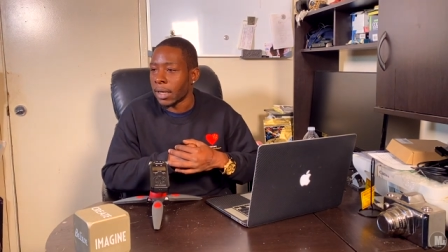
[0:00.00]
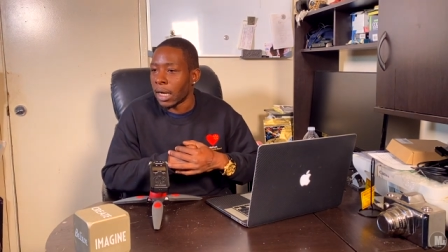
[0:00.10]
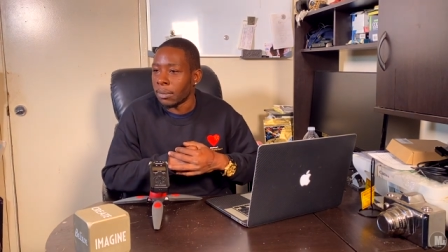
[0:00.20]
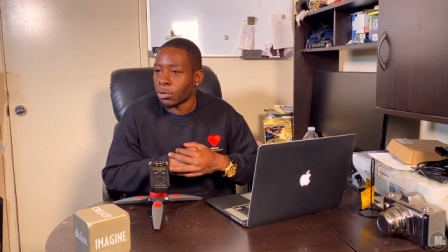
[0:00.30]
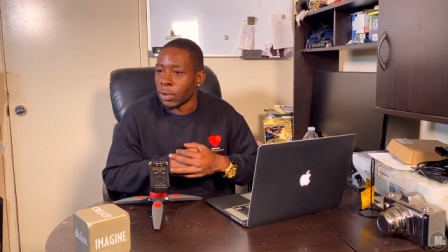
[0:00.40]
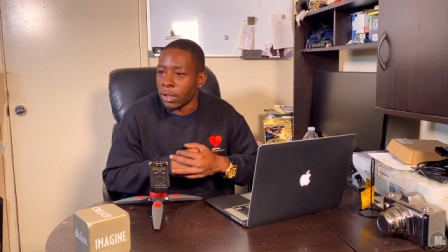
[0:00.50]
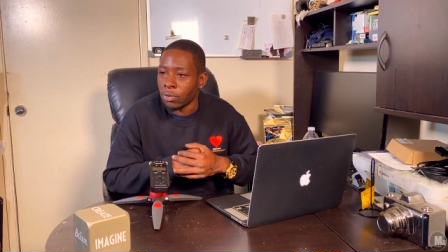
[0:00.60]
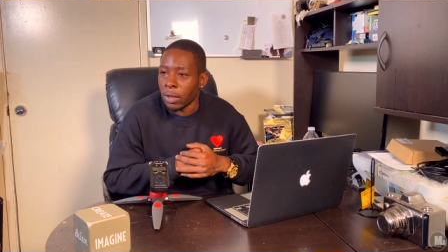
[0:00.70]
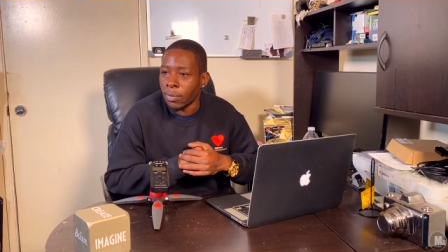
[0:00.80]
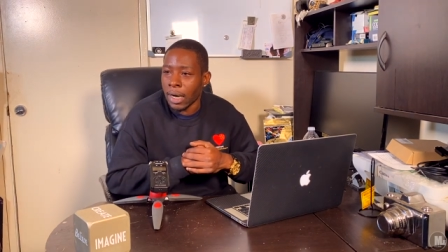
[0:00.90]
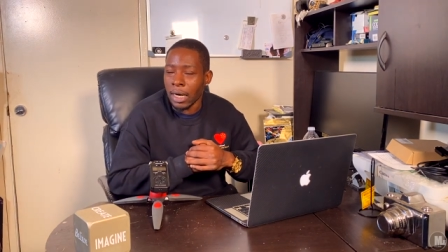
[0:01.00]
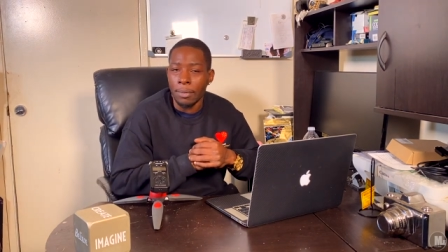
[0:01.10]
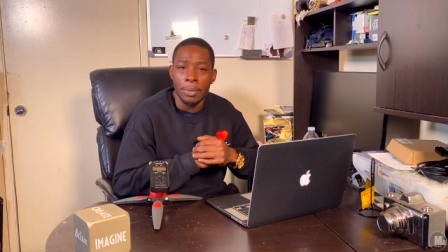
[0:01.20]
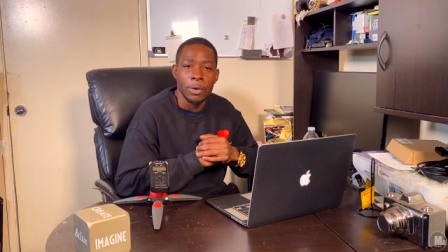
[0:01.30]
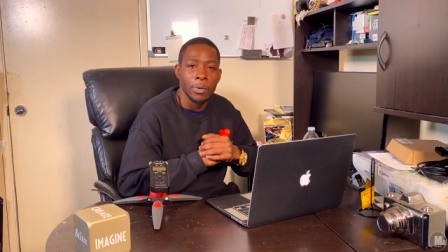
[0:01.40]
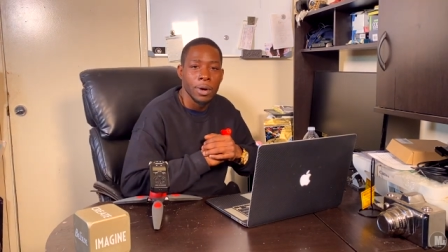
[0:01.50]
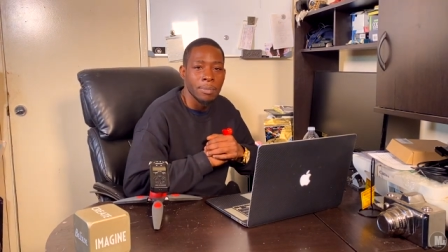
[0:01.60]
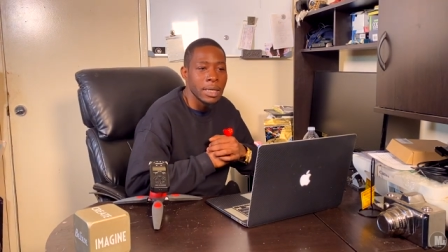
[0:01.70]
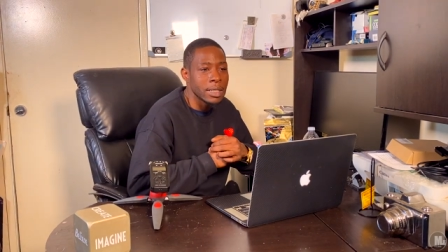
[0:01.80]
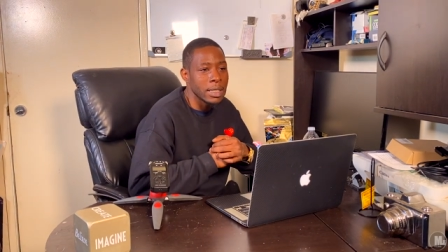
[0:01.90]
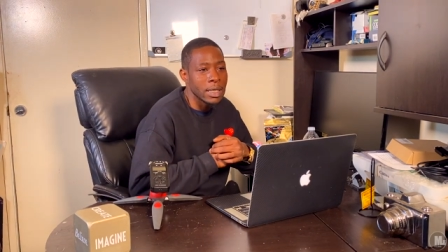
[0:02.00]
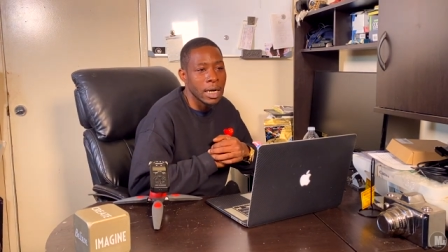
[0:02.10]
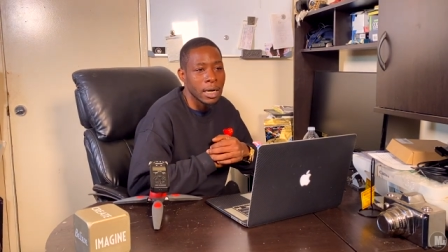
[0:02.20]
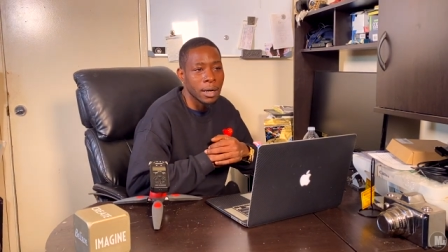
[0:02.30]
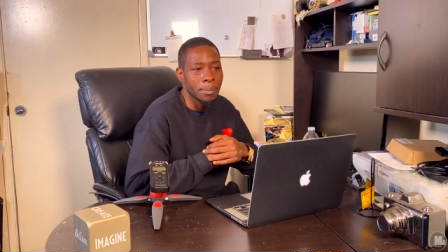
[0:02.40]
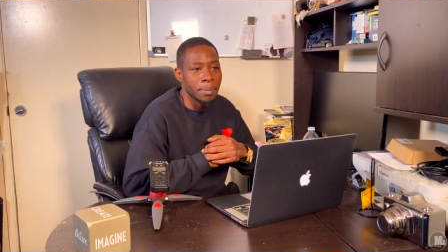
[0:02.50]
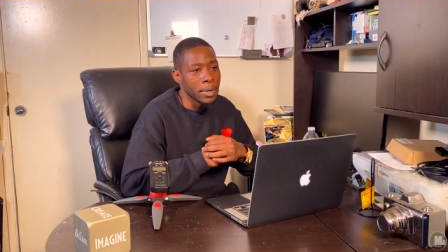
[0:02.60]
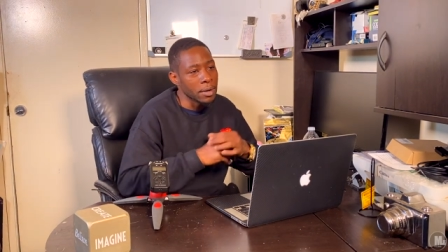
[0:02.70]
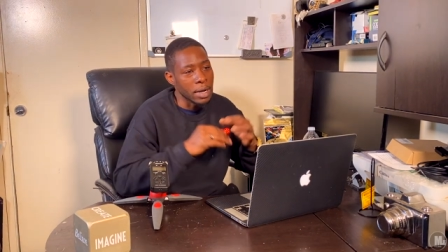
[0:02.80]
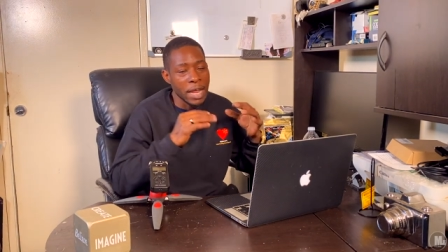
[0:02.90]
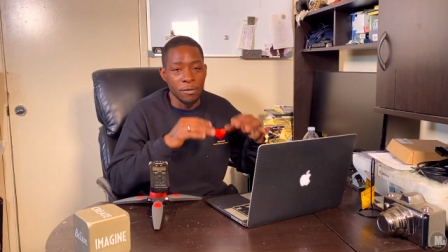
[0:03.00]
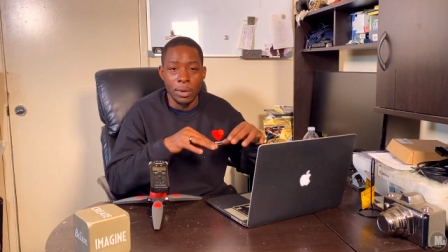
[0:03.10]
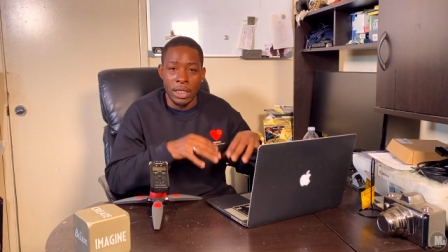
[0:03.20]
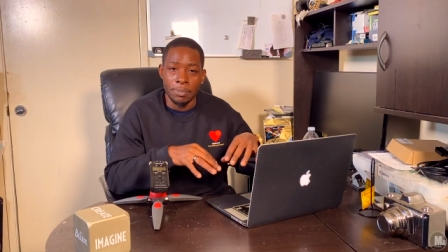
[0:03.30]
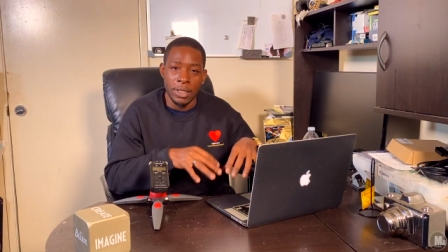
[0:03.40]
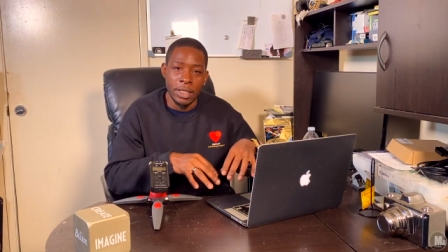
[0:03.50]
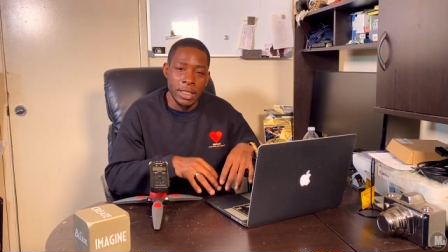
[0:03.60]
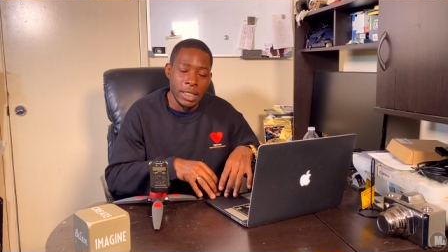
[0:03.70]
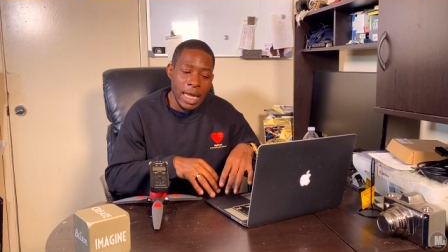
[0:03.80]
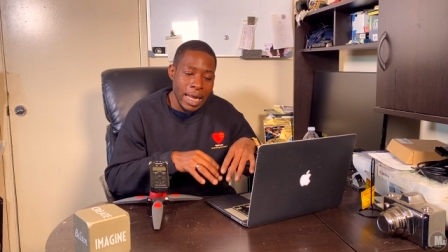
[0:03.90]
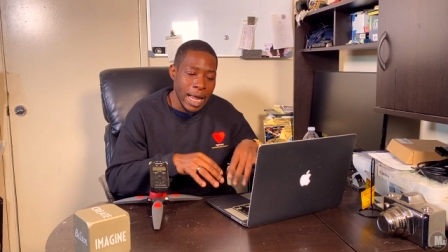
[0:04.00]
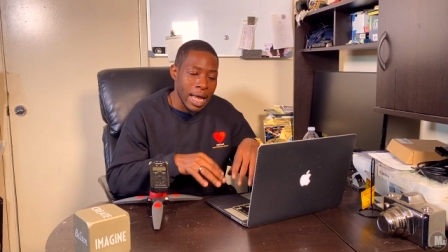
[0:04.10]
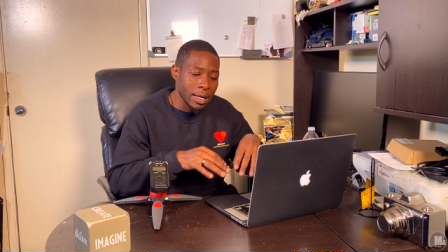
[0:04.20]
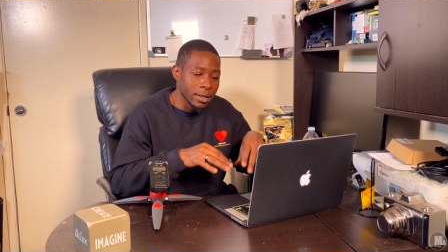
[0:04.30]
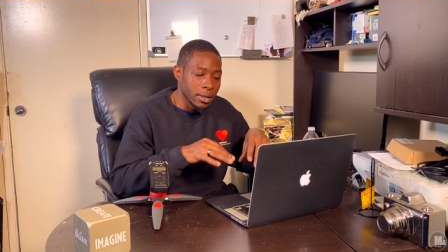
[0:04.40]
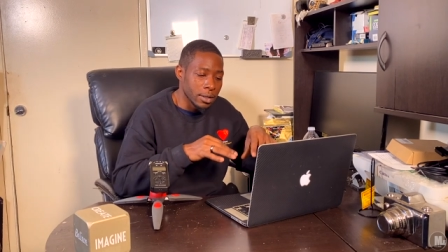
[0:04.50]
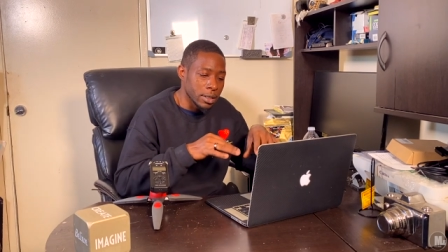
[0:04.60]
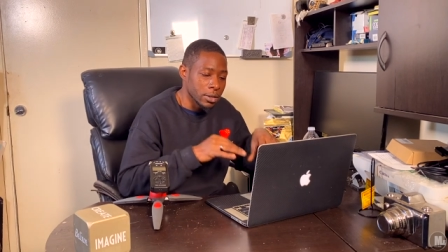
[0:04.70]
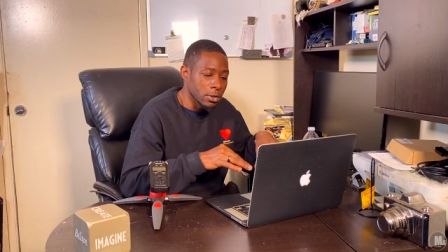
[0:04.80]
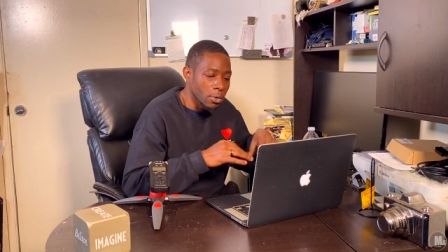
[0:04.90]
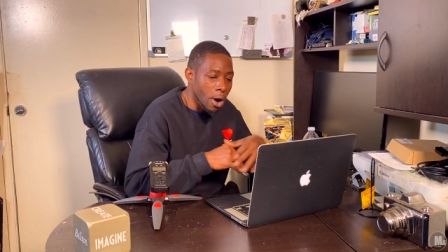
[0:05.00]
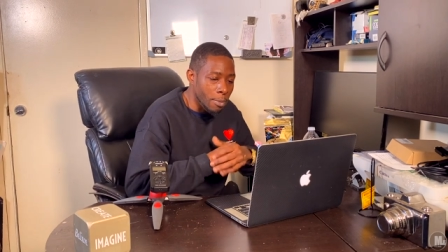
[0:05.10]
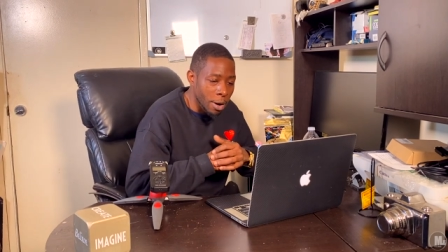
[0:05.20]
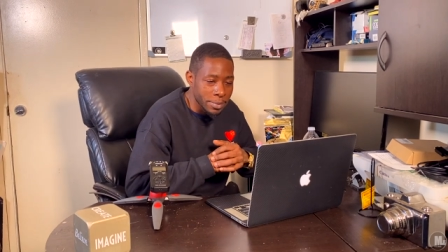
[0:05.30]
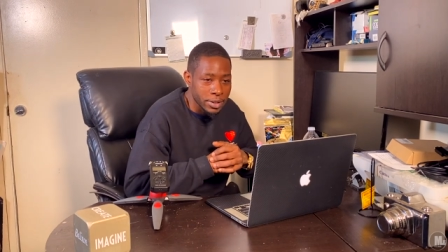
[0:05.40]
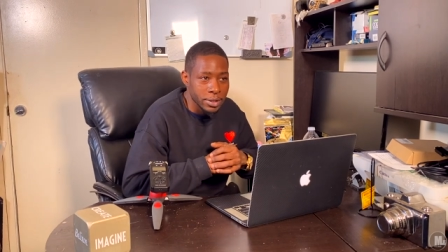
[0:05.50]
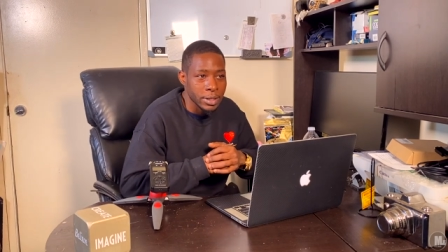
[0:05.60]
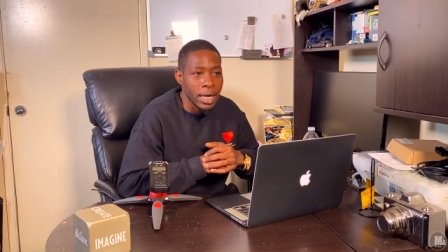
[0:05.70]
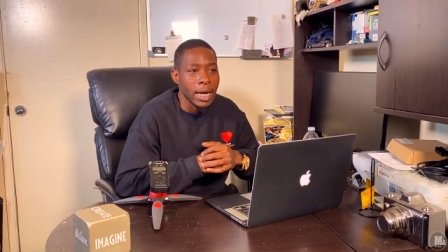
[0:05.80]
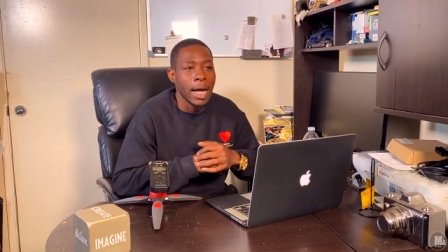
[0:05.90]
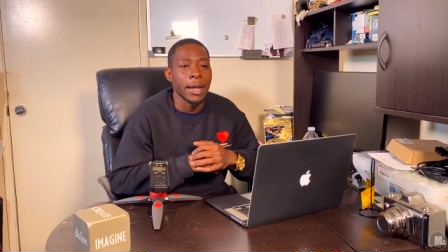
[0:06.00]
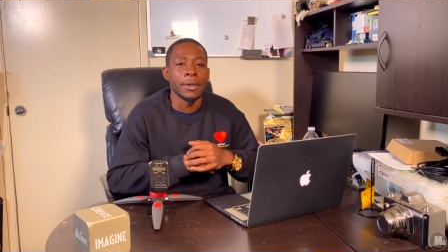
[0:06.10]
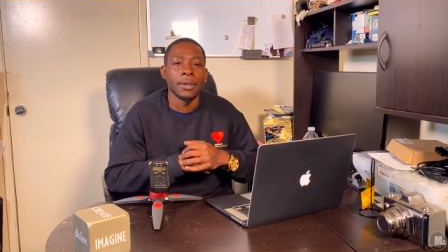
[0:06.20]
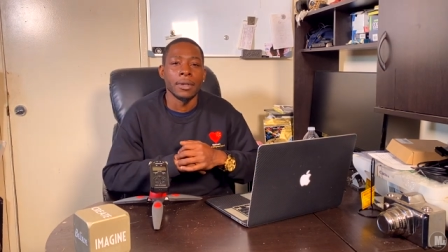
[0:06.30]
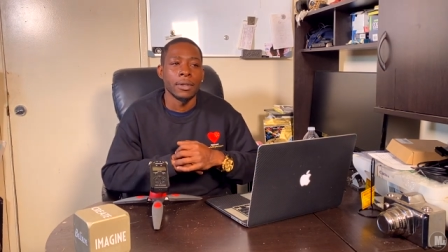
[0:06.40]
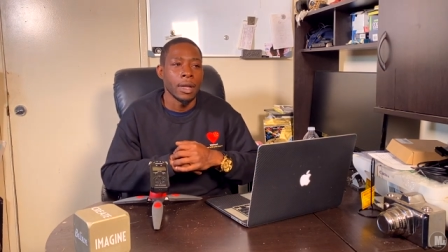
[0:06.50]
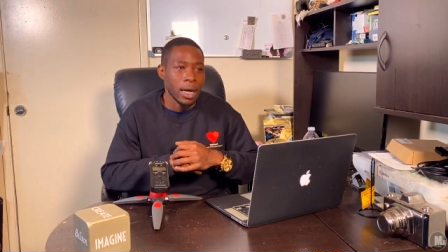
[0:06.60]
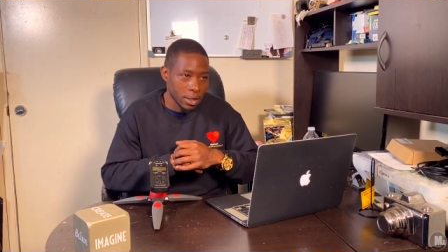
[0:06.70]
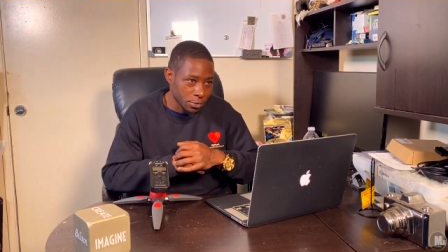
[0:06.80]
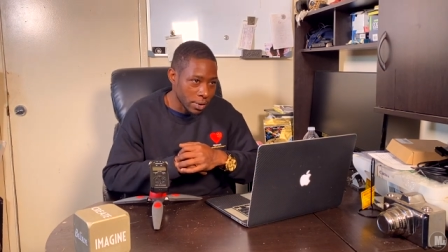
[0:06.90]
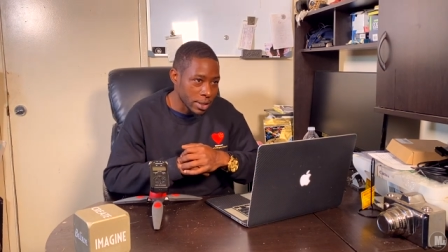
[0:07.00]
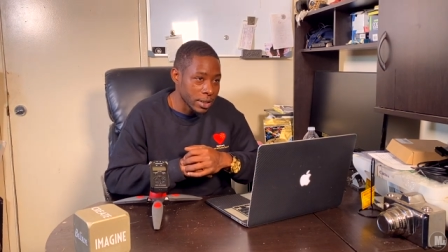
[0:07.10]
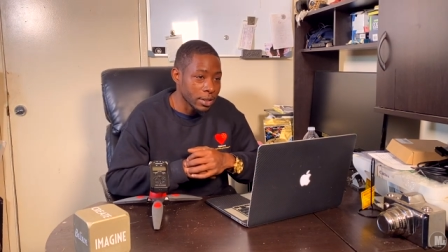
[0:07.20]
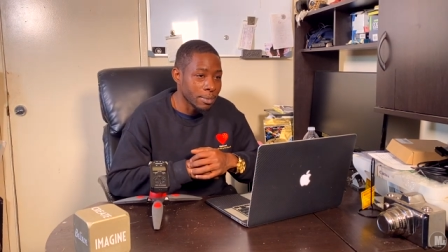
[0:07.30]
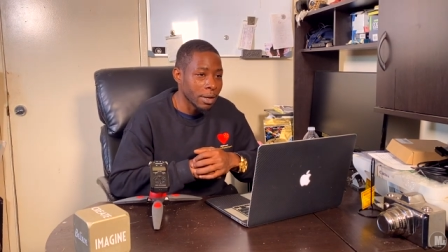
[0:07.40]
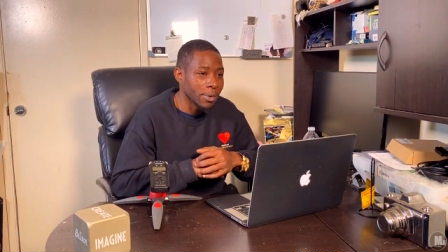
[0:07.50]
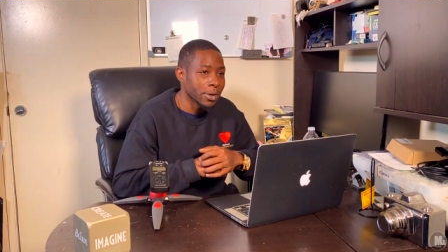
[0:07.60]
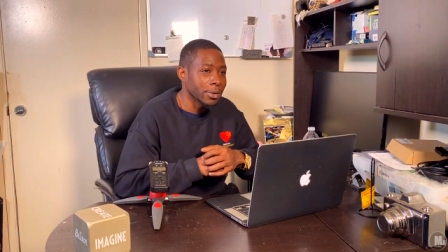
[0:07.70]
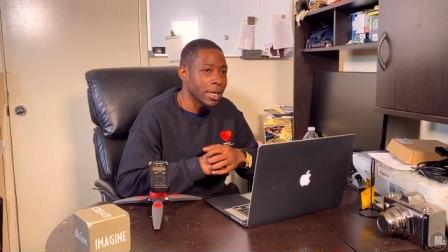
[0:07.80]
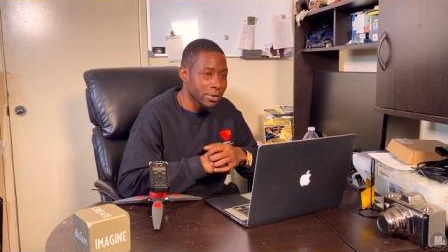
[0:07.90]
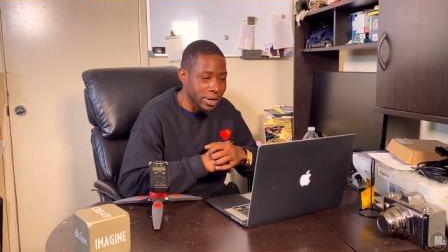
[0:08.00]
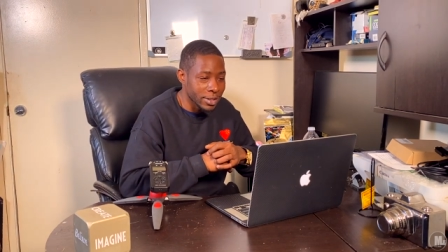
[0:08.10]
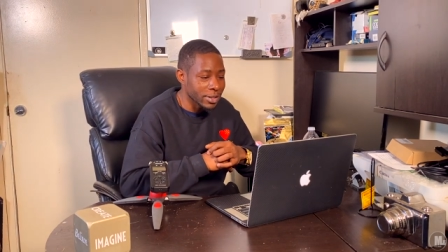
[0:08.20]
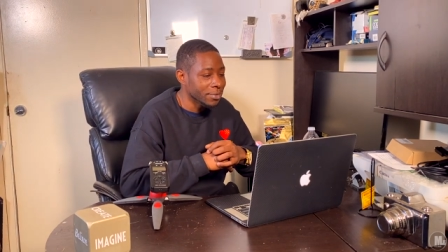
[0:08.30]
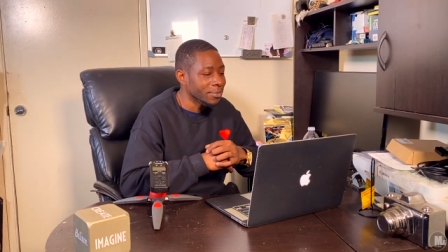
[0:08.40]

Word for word: Um, 2021, I'm gonna be real busy. Um, even with this position that I got, this new Walmart position I got, I just wanted to see somebody walk through. That's crazy.